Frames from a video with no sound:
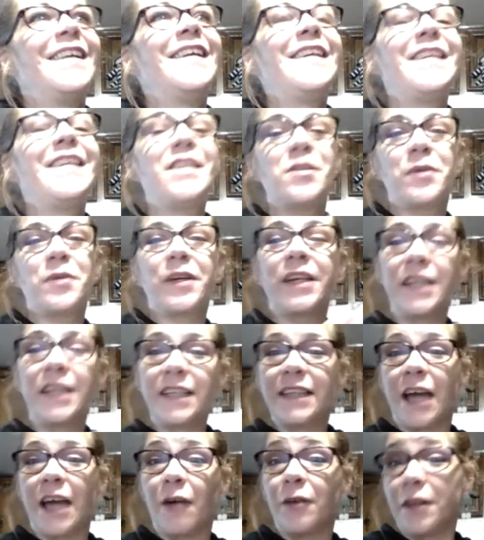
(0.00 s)
he's
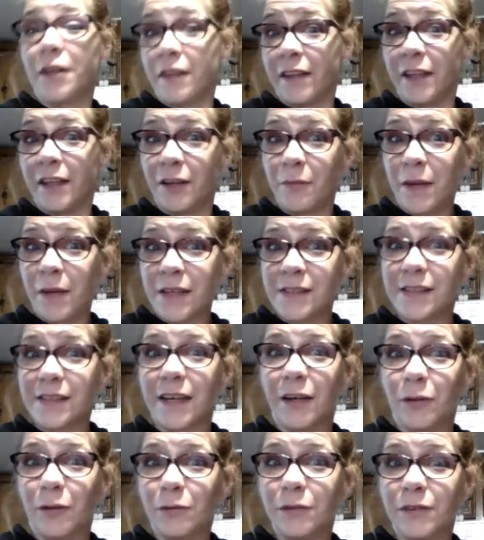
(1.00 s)
working down in Little
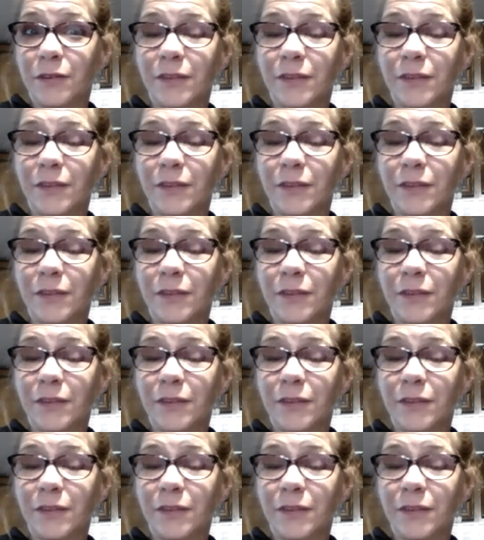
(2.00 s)
Mexico.